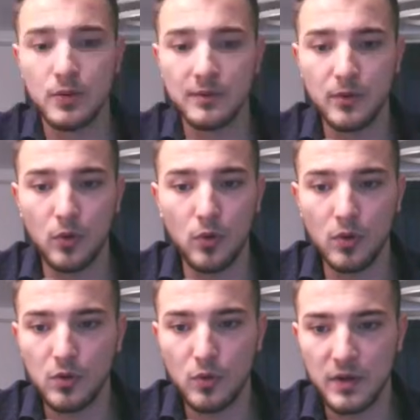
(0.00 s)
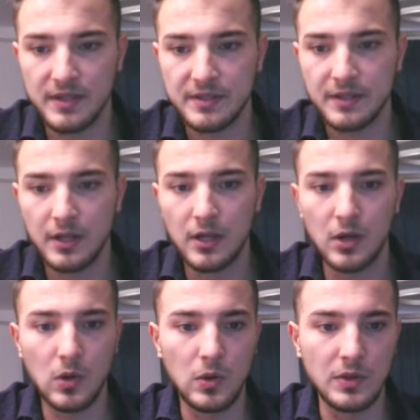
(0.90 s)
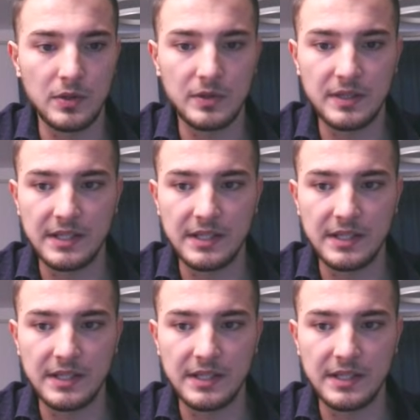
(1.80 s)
You have a whole course on